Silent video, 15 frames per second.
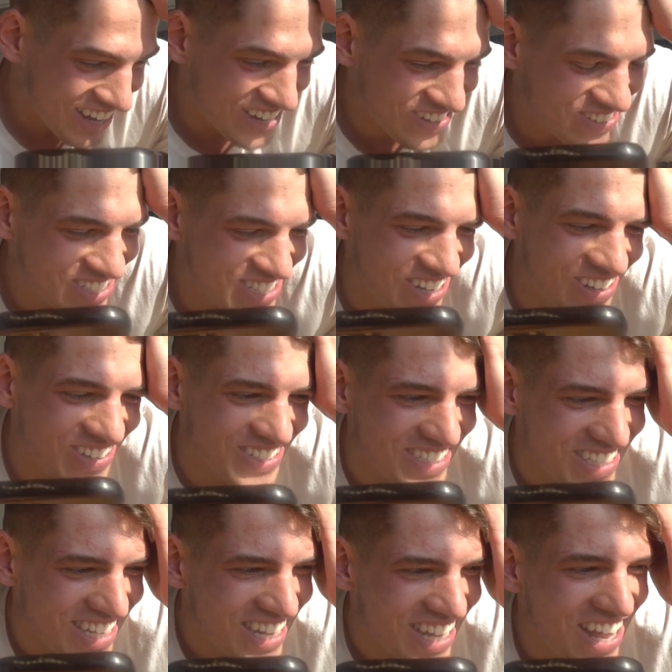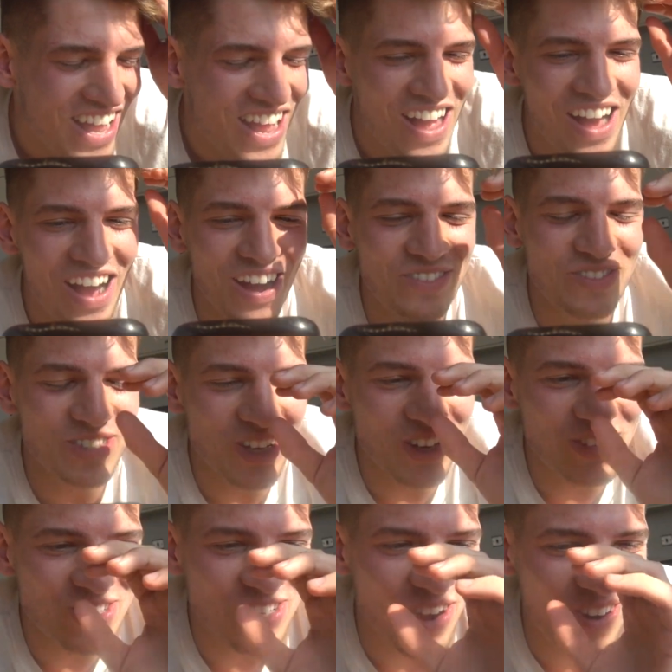I'm sorry. I'm
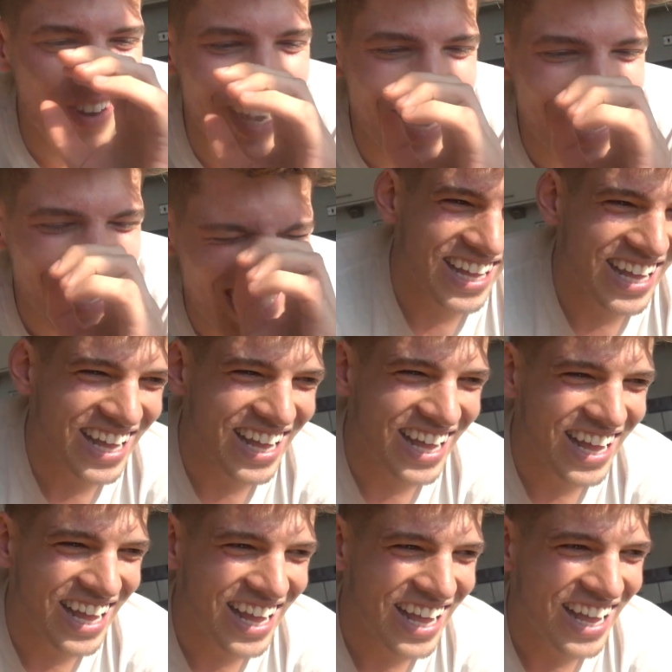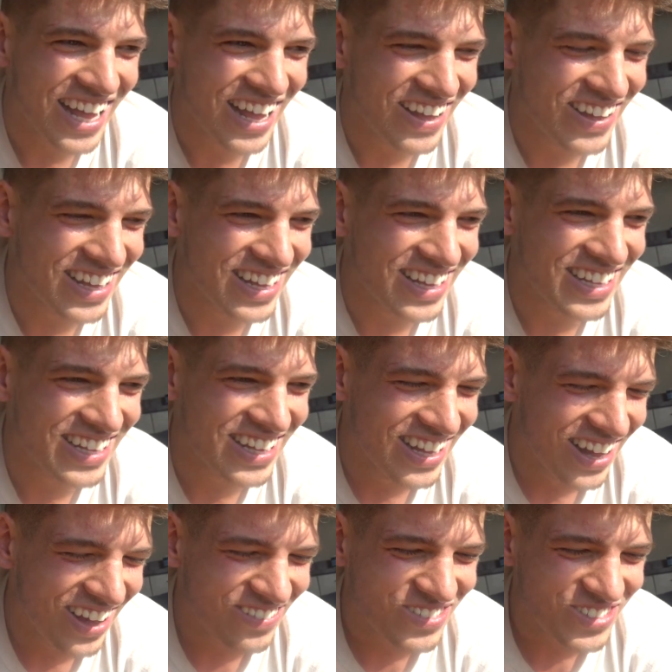so sorry. Why are you laughing?
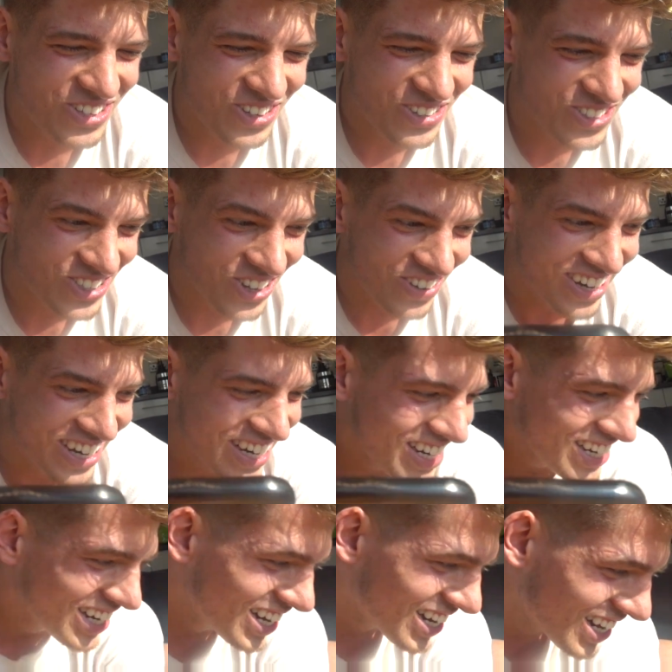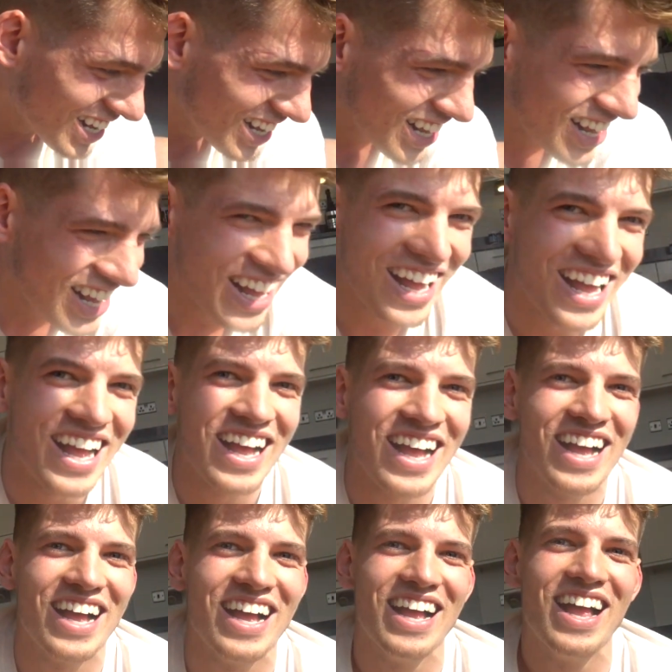I'm so sorry.
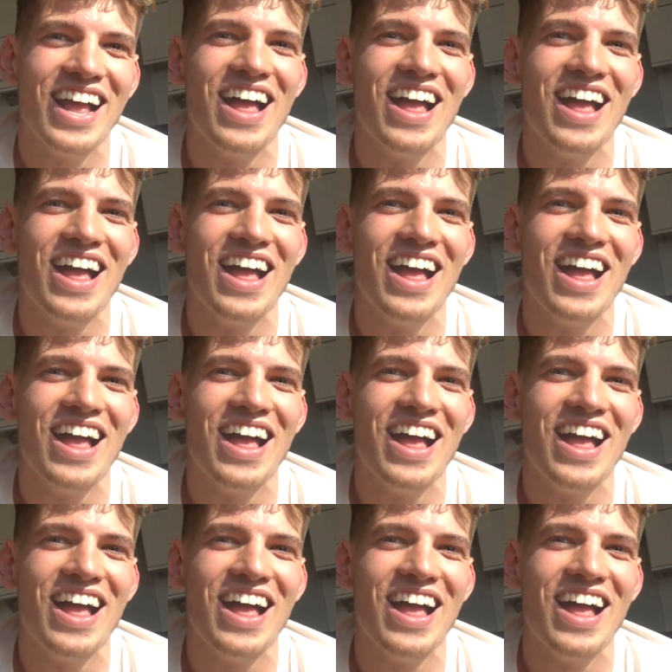You